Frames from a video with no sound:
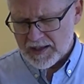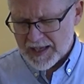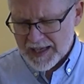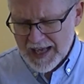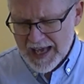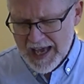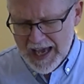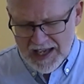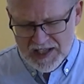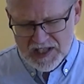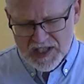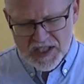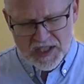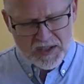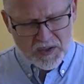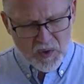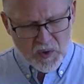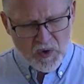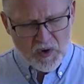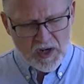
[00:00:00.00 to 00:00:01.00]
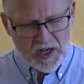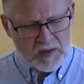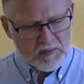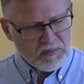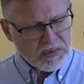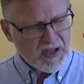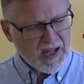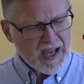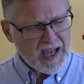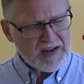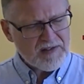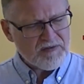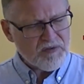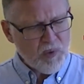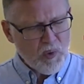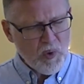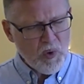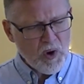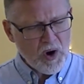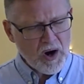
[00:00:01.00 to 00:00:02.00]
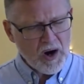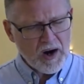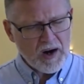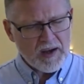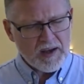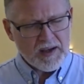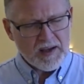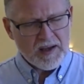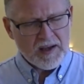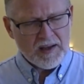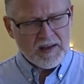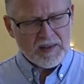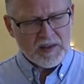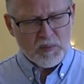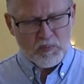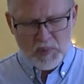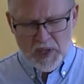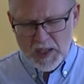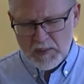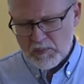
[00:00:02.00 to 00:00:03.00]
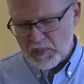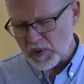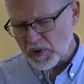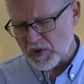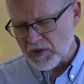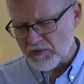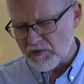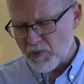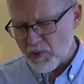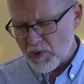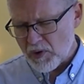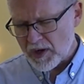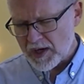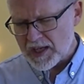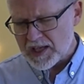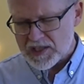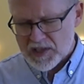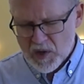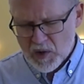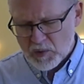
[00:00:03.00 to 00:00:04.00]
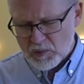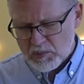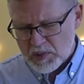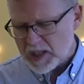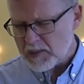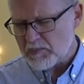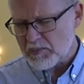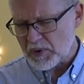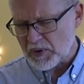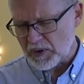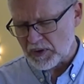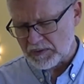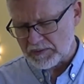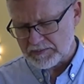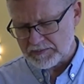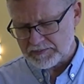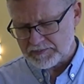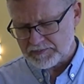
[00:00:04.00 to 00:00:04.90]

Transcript: and asked, Lord, and pled for the people, for his own people.